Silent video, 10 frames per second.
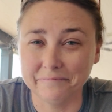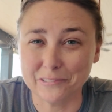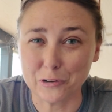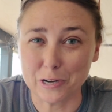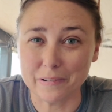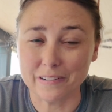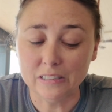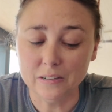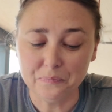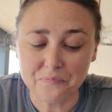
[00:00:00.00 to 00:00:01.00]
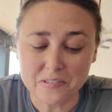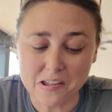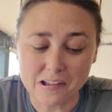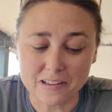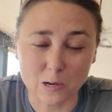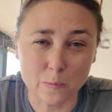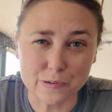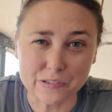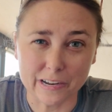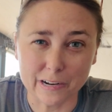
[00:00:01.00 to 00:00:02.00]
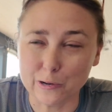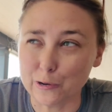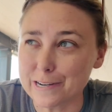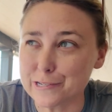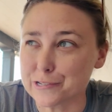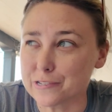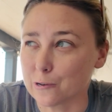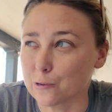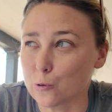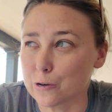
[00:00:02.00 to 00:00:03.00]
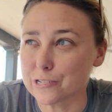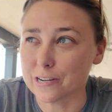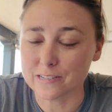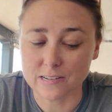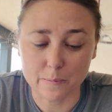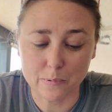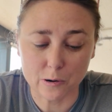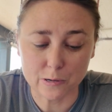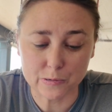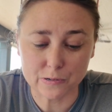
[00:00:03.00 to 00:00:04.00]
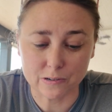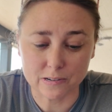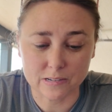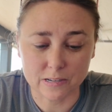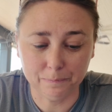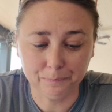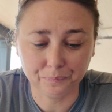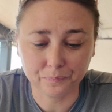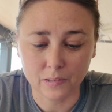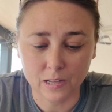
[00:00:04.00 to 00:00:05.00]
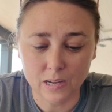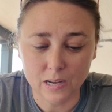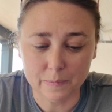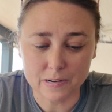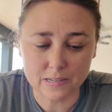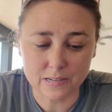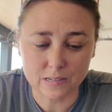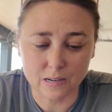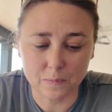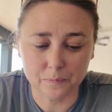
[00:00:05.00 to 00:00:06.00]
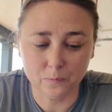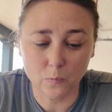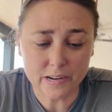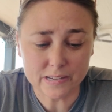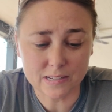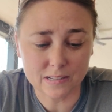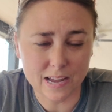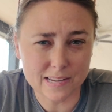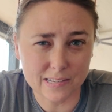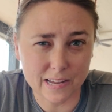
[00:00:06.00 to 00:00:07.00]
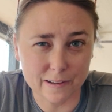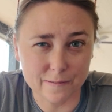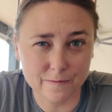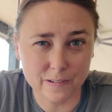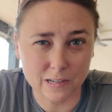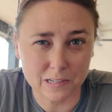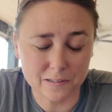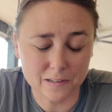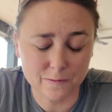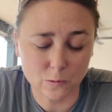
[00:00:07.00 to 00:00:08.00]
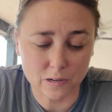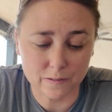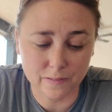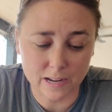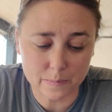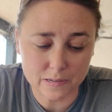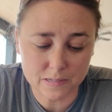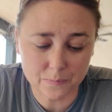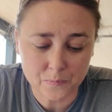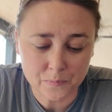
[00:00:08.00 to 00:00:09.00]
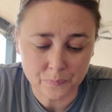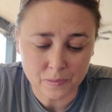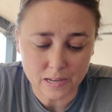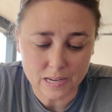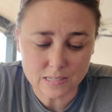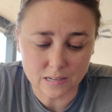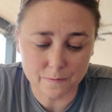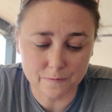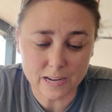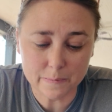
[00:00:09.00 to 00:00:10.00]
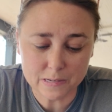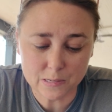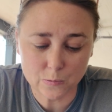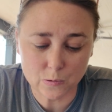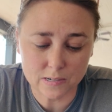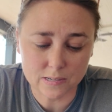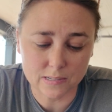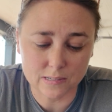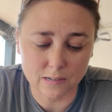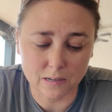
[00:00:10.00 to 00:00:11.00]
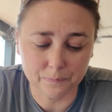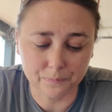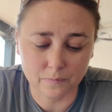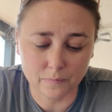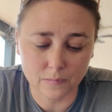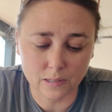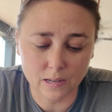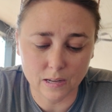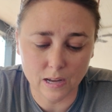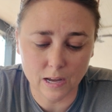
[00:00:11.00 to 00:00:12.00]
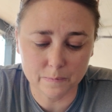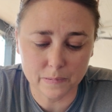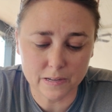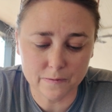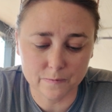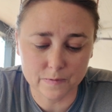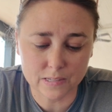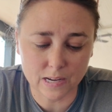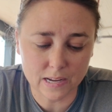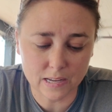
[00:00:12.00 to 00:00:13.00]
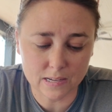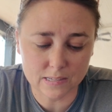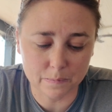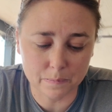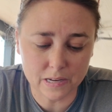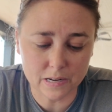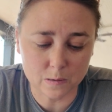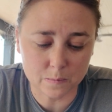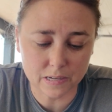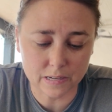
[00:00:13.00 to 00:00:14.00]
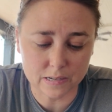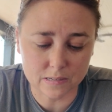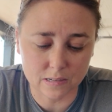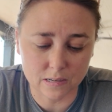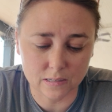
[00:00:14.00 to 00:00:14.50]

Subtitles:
It's creepy. It's almost like creations or Coruscant State Park to a certain extent. But it says, why is Cassadaga, Florida famous? It's famous for, it says, have many psychics and mediums, and has